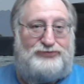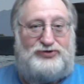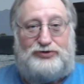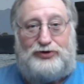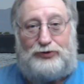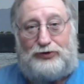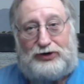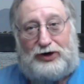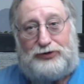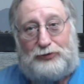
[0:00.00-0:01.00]
literally
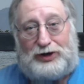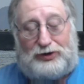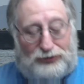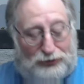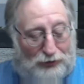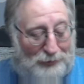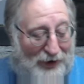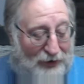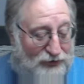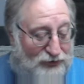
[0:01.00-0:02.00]
nothing we can do
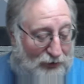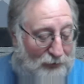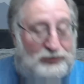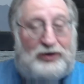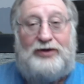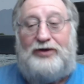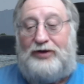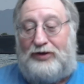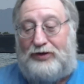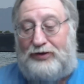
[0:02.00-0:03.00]
about it. So
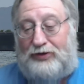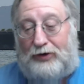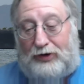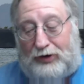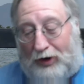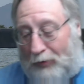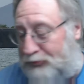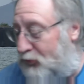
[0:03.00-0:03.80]
there you go.